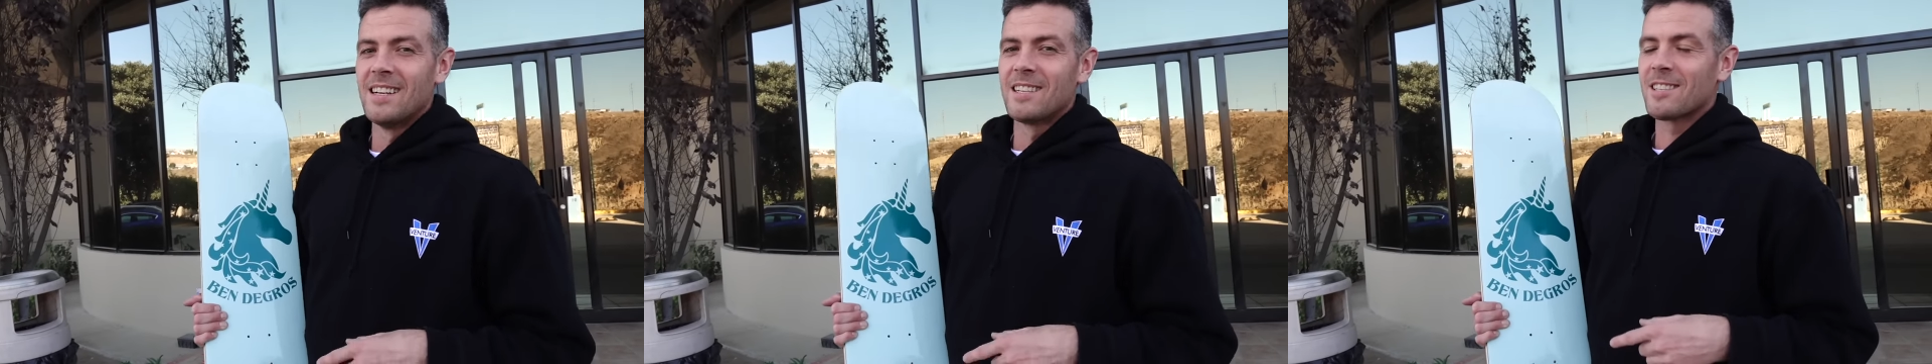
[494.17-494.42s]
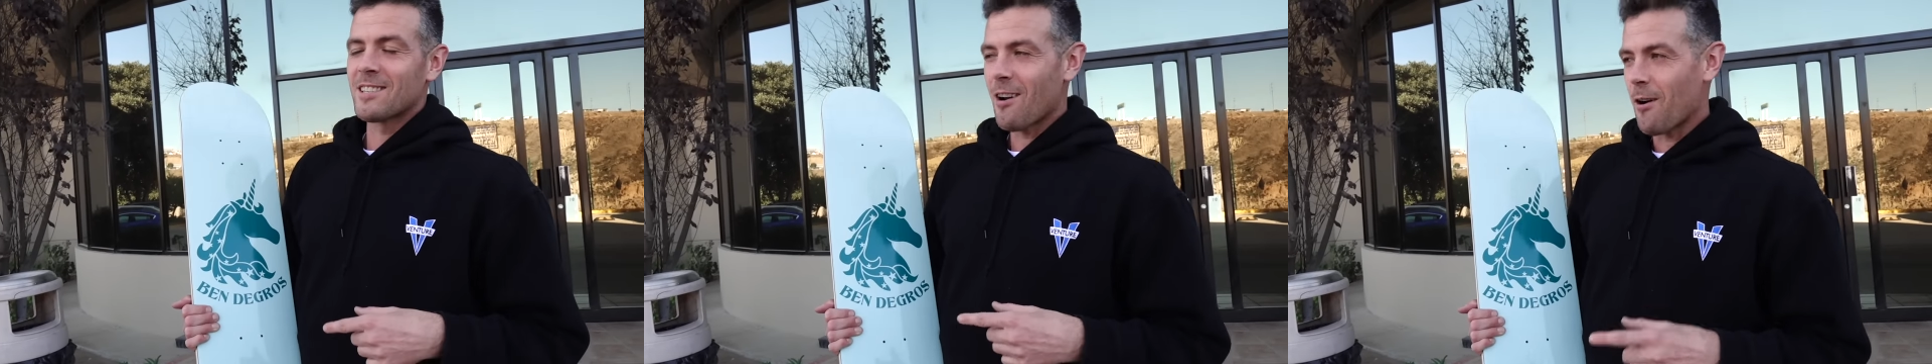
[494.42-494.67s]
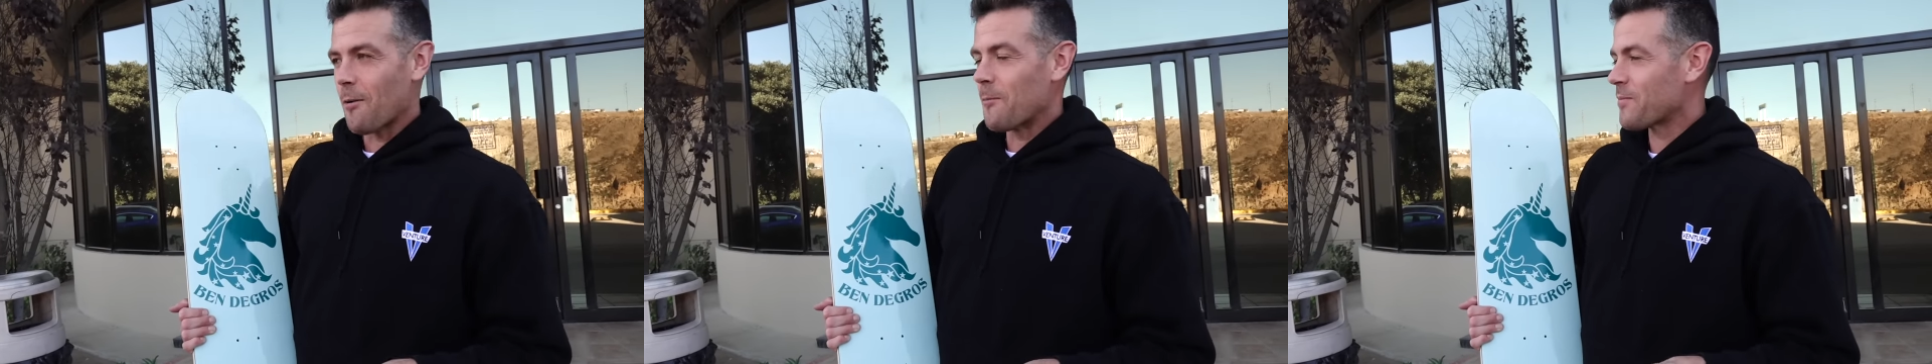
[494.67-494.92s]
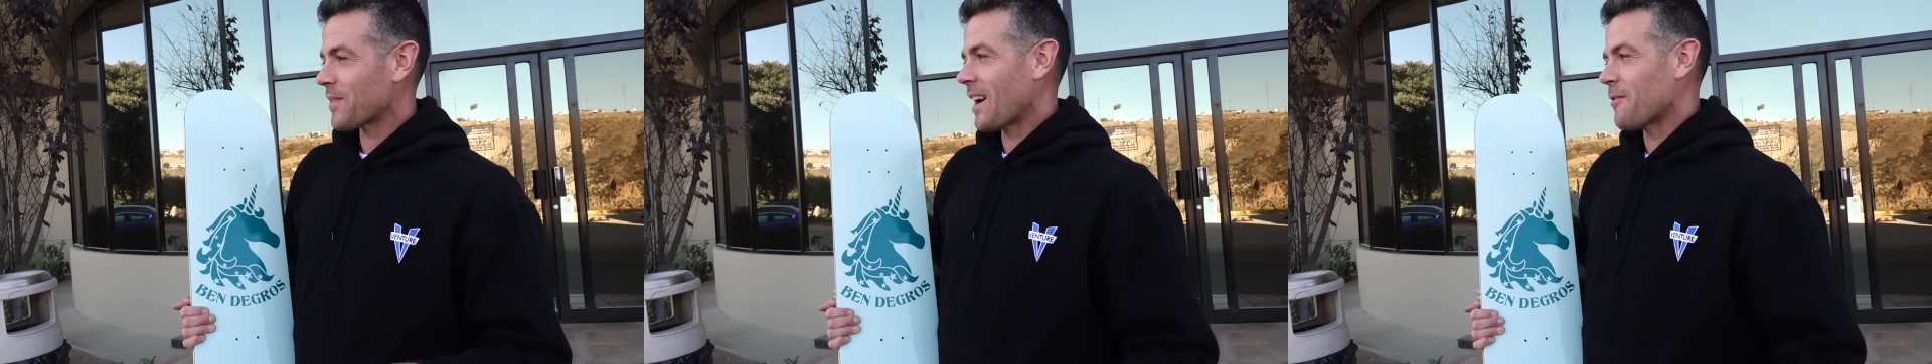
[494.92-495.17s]
So
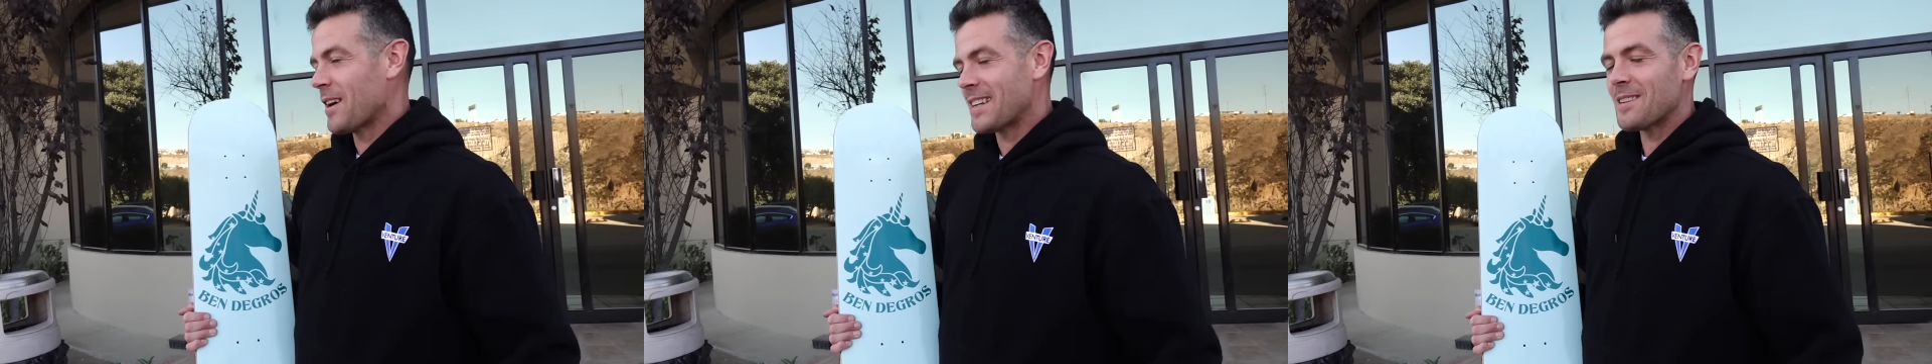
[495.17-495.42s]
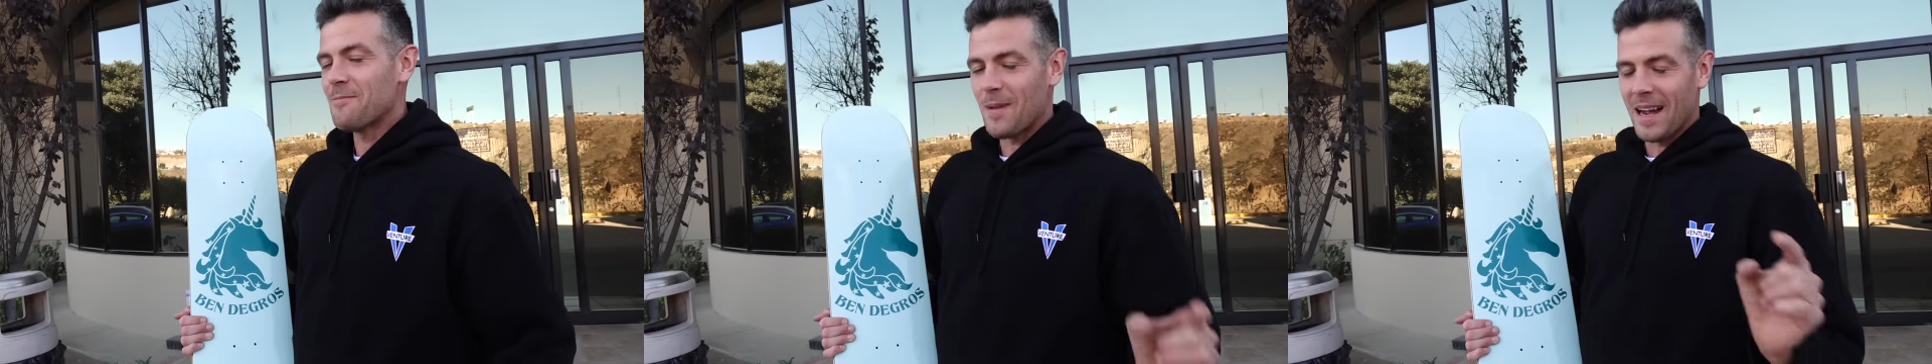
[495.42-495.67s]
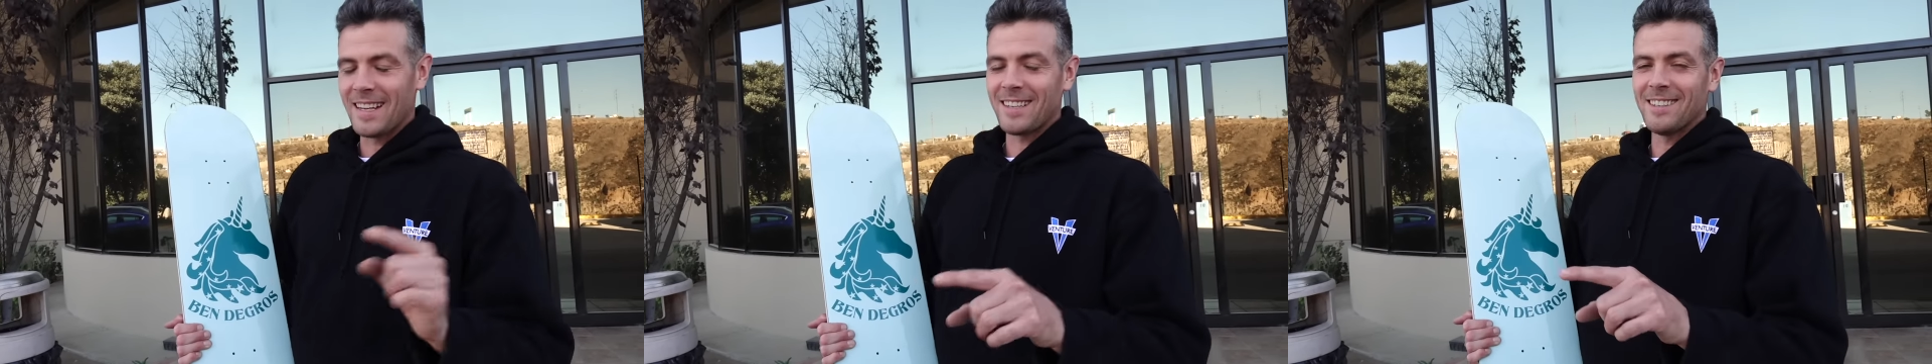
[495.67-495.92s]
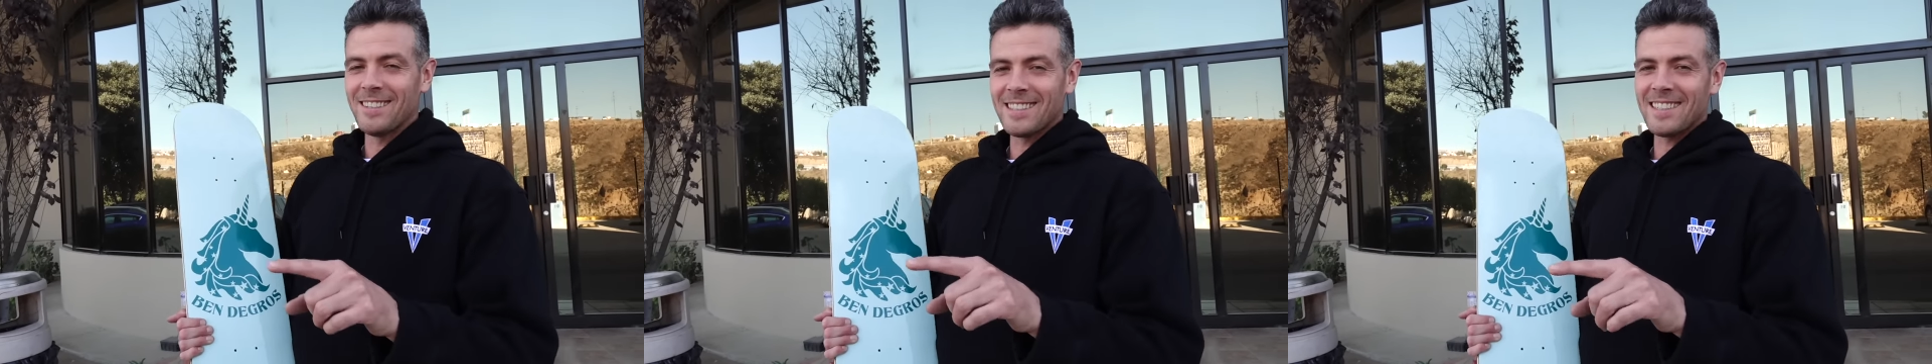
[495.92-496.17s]
I went to
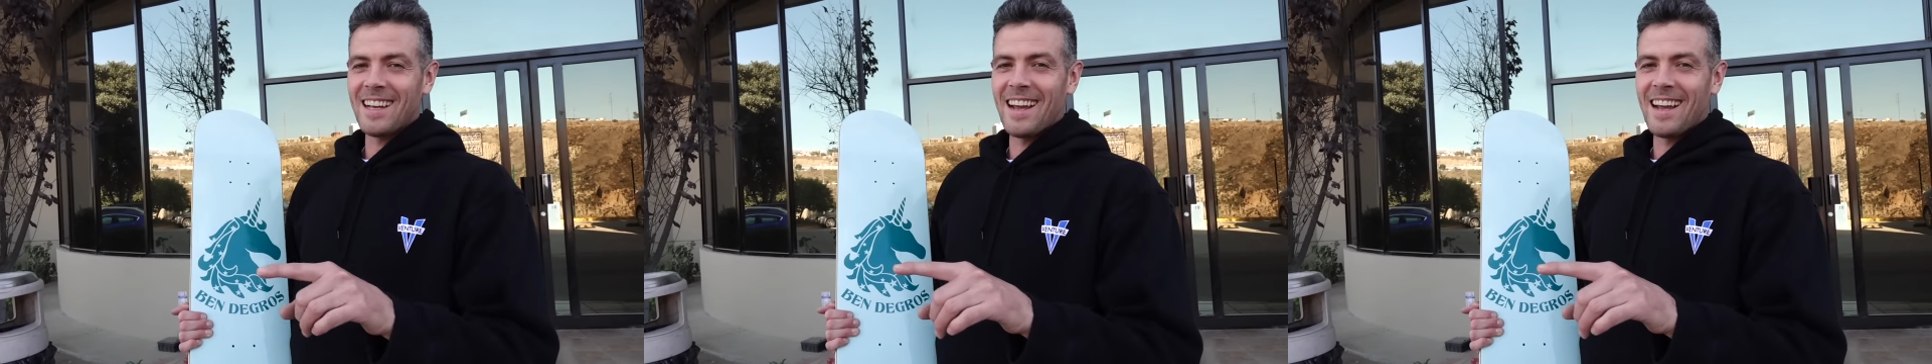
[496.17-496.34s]
Michael's